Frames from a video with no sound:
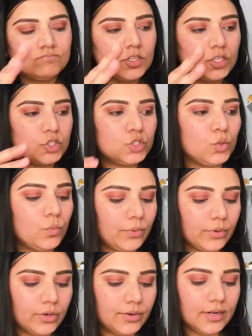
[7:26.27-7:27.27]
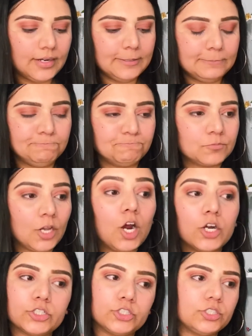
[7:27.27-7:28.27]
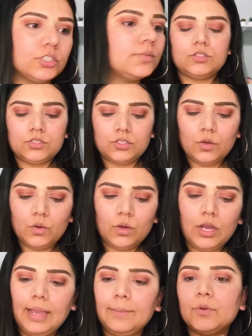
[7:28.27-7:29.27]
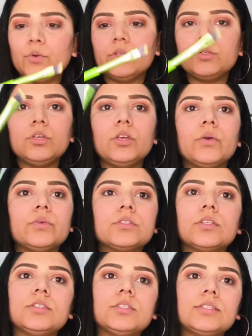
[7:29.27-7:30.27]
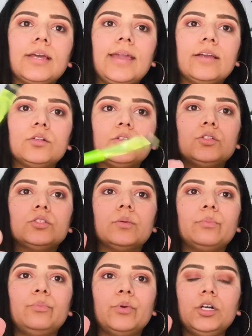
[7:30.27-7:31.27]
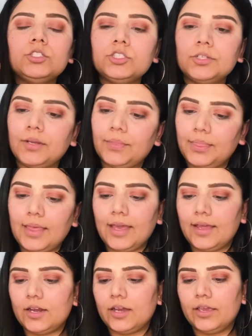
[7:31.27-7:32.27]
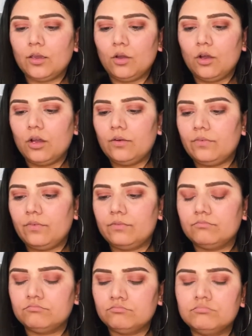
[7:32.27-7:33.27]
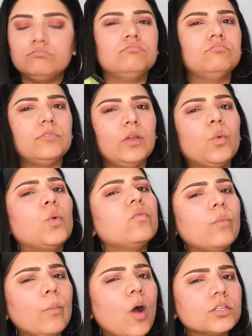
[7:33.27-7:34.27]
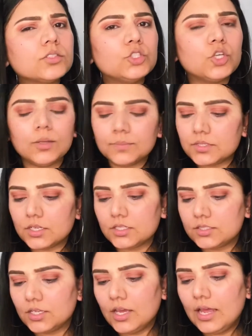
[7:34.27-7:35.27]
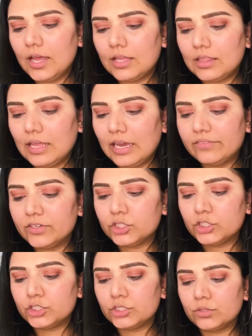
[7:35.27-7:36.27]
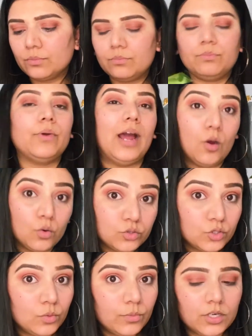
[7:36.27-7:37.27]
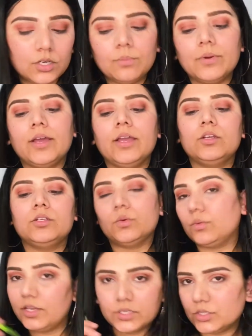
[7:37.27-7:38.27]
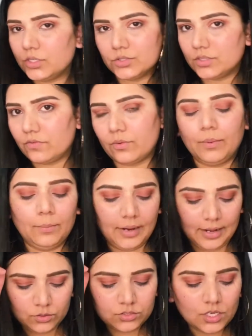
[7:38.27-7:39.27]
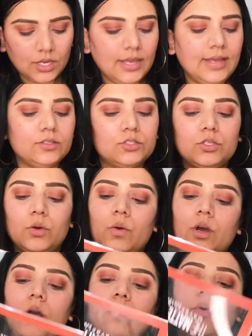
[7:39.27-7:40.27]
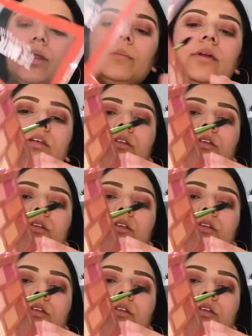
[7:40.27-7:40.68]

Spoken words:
super harsh. So I'm going to use this angled brush that I got in one of my Boxy charms. It is Lavish Brow Groomer, but I don't like to use it for my brows. So what I'm gonna